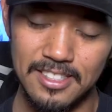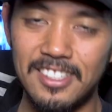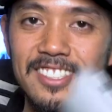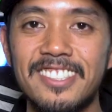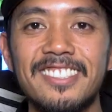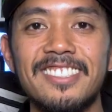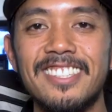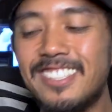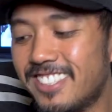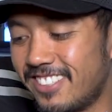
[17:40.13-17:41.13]
Oh,
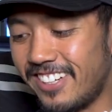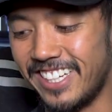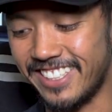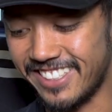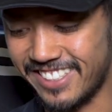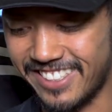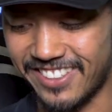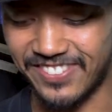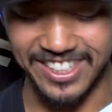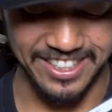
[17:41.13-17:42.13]
this is great.
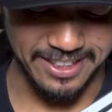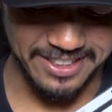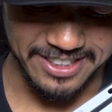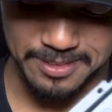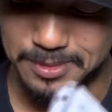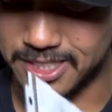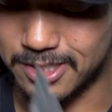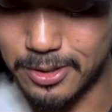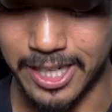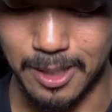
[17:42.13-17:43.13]
Oh man, I'm just
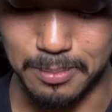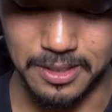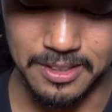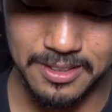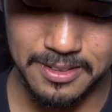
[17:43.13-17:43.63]
so happy.